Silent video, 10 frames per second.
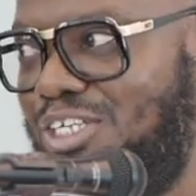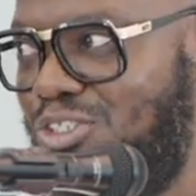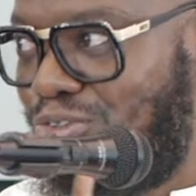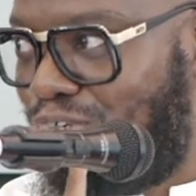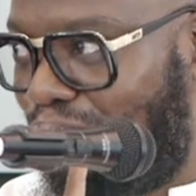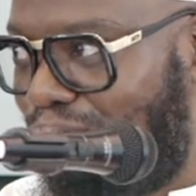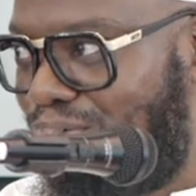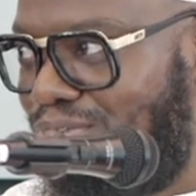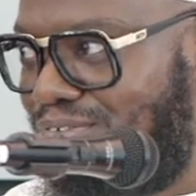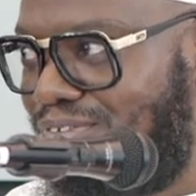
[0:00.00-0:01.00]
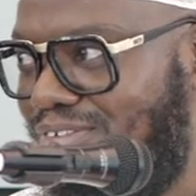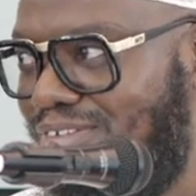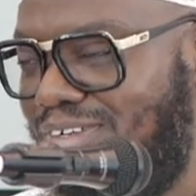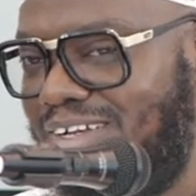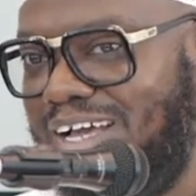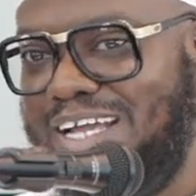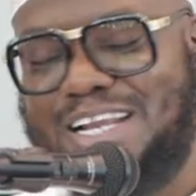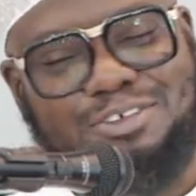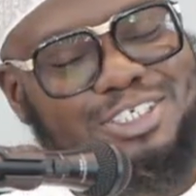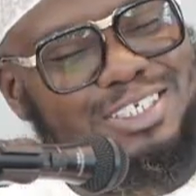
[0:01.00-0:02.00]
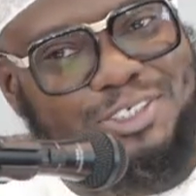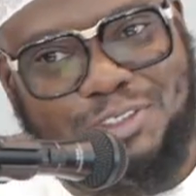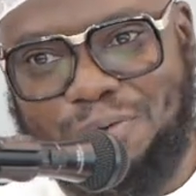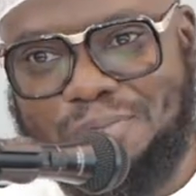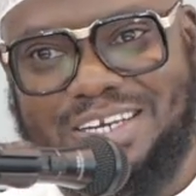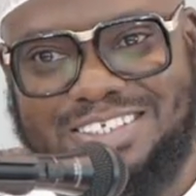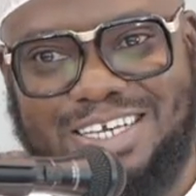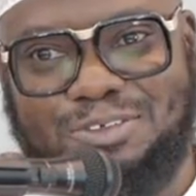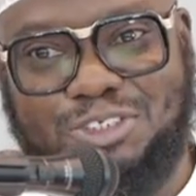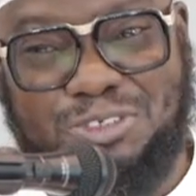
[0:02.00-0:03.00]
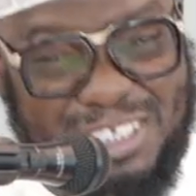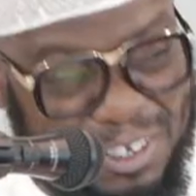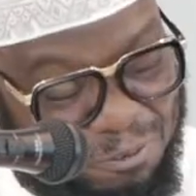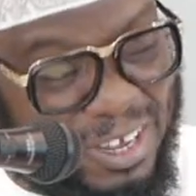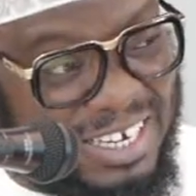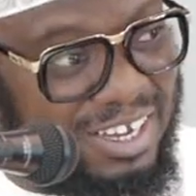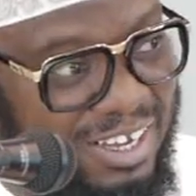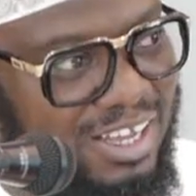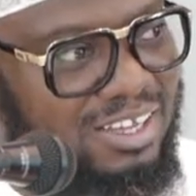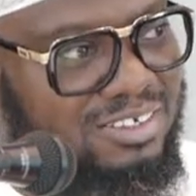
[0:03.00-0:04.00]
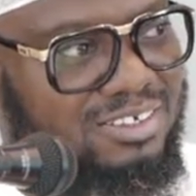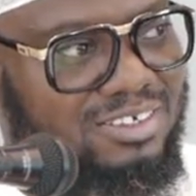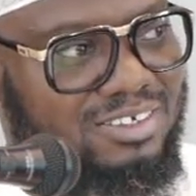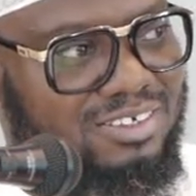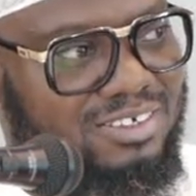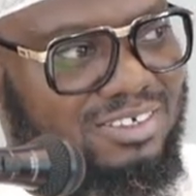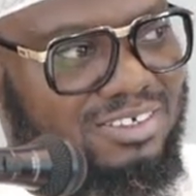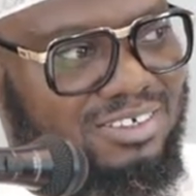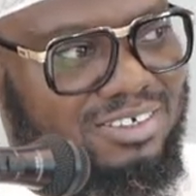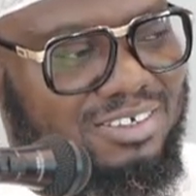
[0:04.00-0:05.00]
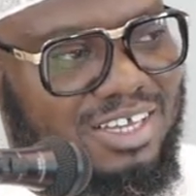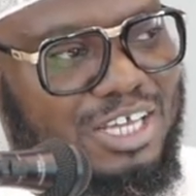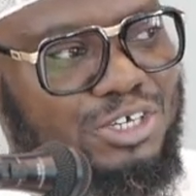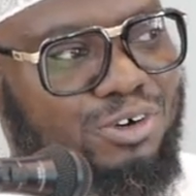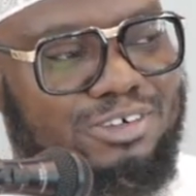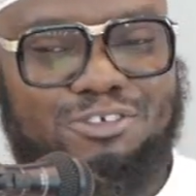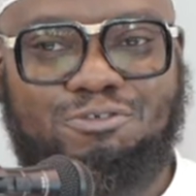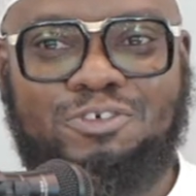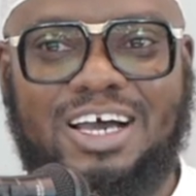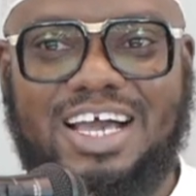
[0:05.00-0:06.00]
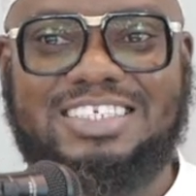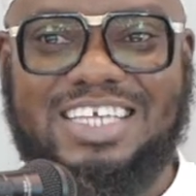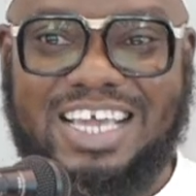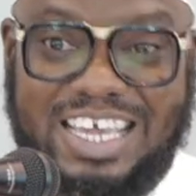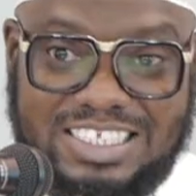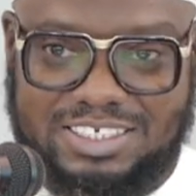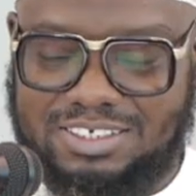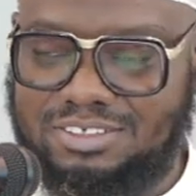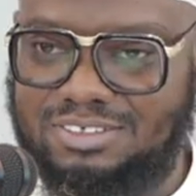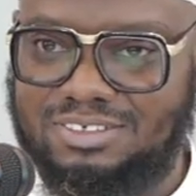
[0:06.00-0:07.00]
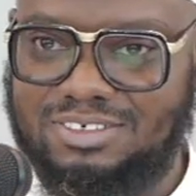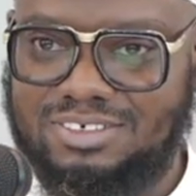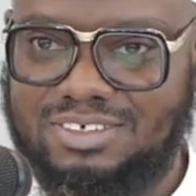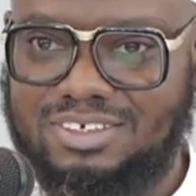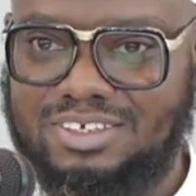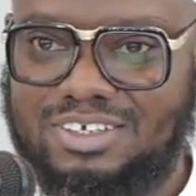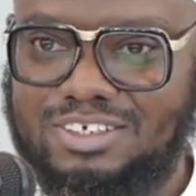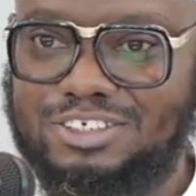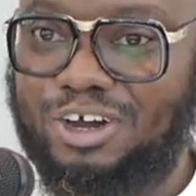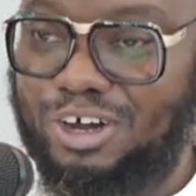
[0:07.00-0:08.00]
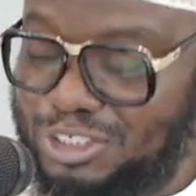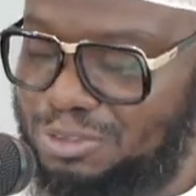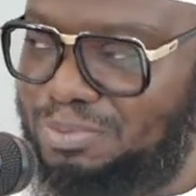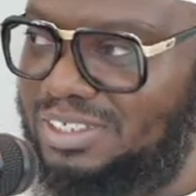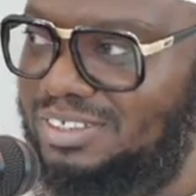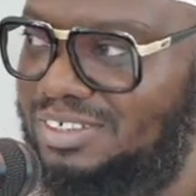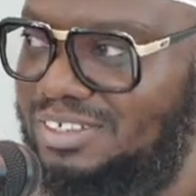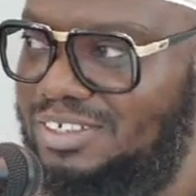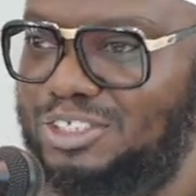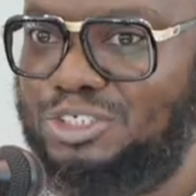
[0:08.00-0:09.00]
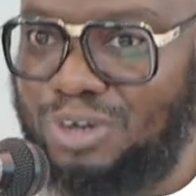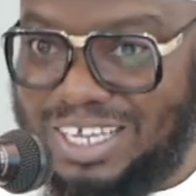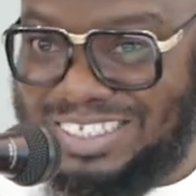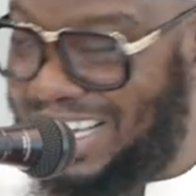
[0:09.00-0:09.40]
and you go and I've seen this so many times to defend her and you go as far as hitting the husband, she will